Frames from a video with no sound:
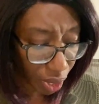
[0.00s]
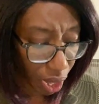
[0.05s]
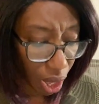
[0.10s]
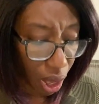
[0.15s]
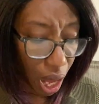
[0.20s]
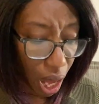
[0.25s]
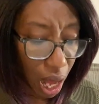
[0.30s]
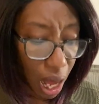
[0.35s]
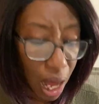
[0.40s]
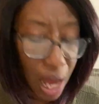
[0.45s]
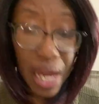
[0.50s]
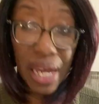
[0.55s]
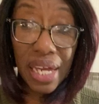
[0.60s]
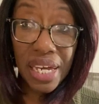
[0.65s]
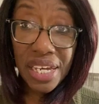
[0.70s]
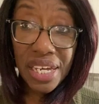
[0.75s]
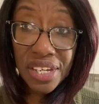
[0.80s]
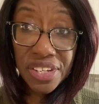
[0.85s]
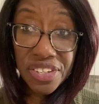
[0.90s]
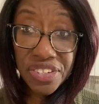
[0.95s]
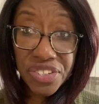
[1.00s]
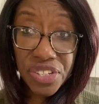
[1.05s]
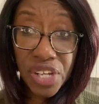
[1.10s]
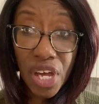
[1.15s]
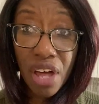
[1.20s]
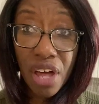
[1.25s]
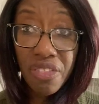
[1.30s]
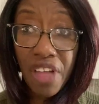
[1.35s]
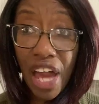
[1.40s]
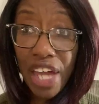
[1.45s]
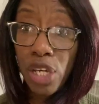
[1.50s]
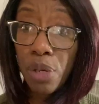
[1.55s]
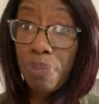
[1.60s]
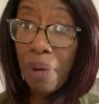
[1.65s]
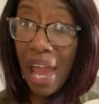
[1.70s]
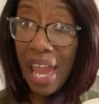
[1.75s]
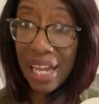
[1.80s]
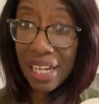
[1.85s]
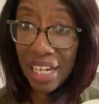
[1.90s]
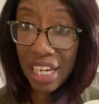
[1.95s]
uh, is that you
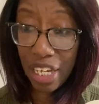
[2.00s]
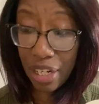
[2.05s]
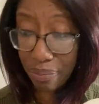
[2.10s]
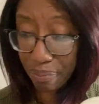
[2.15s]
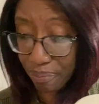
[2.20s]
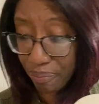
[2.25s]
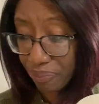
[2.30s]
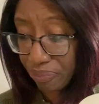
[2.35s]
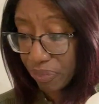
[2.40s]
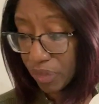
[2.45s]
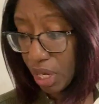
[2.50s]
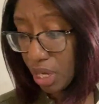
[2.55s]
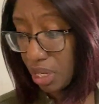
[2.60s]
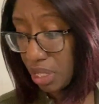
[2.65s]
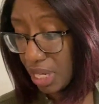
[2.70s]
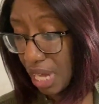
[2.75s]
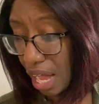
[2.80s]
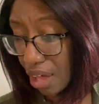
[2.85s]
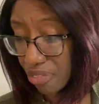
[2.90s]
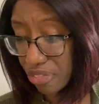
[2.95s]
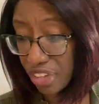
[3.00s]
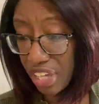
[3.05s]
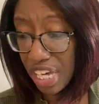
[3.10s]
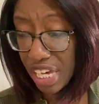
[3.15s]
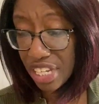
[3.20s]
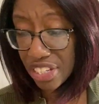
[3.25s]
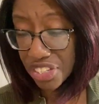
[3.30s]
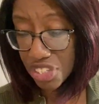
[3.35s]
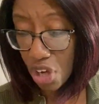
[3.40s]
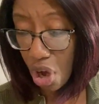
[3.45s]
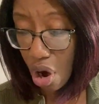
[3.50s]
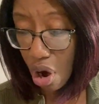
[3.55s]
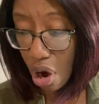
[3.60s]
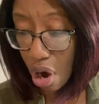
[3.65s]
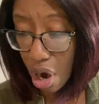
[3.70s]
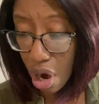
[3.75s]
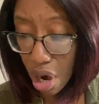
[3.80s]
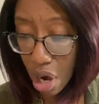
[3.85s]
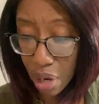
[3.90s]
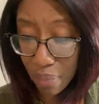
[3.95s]
paint it. Now, these
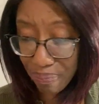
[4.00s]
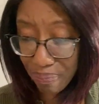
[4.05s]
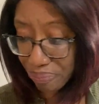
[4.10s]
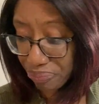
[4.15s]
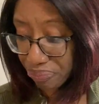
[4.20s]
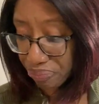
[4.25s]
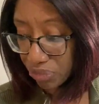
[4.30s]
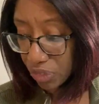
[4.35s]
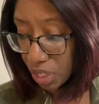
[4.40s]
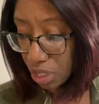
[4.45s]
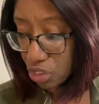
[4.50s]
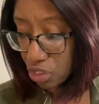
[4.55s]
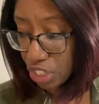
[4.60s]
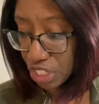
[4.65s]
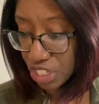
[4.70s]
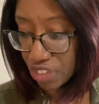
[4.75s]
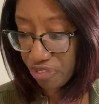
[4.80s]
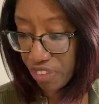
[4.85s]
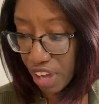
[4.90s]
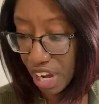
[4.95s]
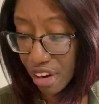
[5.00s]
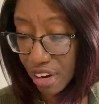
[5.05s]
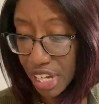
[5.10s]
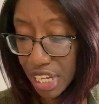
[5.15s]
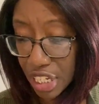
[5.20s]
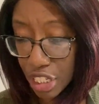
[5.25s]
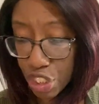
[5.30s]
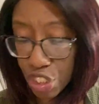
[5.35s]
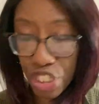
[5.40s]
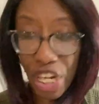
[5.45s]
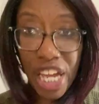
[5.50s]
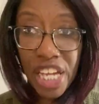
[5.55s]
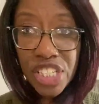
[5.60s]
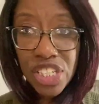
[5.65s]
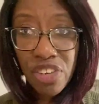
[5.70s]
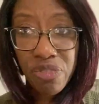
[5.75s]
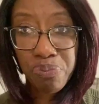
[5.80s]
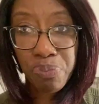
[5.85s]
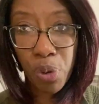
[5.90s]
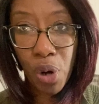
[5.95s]
are just varying
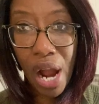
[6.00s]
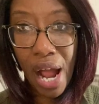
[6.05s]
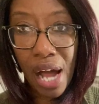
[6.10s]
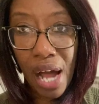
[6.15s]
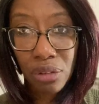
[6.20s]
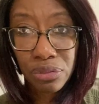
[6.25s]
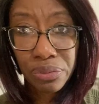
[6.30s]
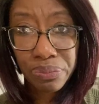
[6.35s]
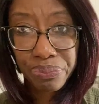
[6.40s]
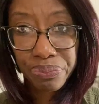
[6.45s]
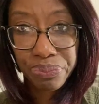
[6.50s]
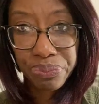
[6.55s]
shades of brown.